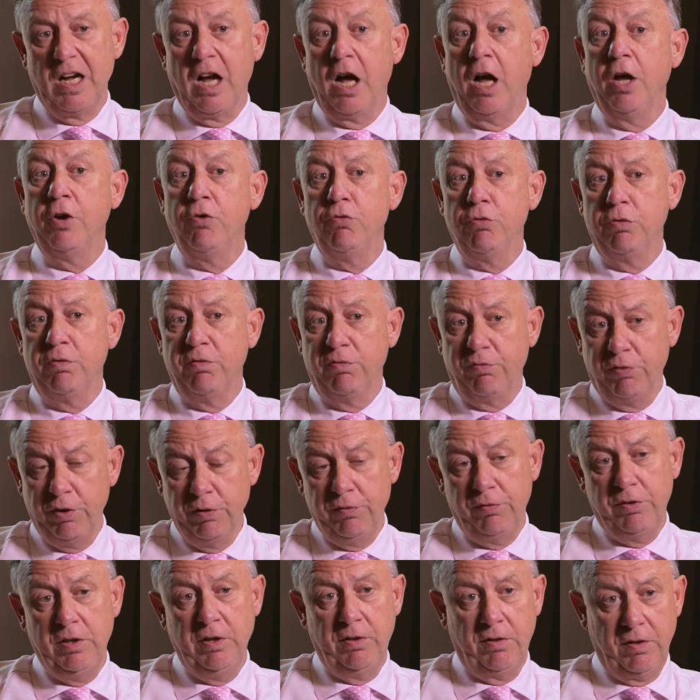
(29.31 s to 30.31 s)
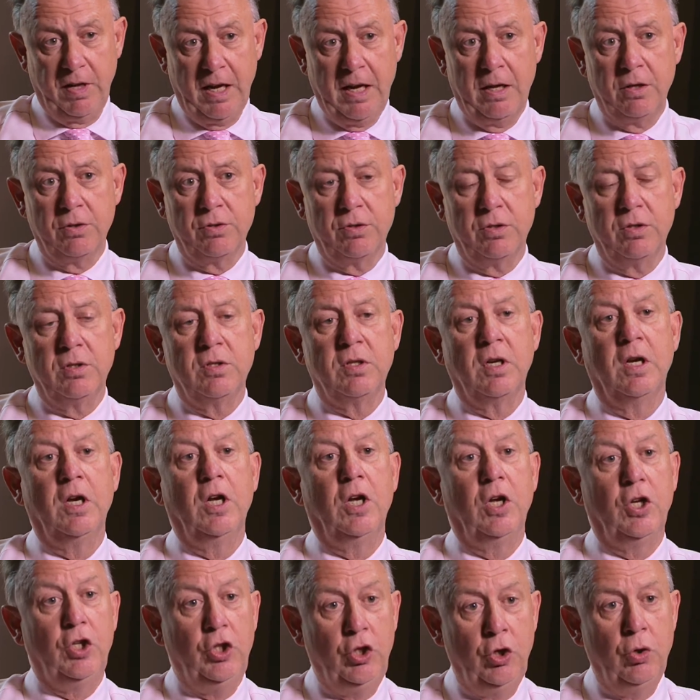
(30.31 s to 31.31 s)
150,000
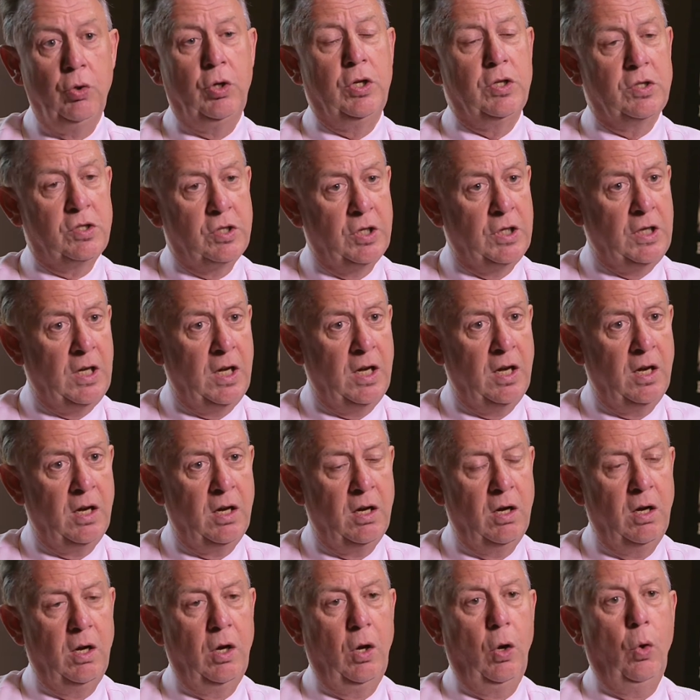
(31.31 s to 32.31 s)
units a year.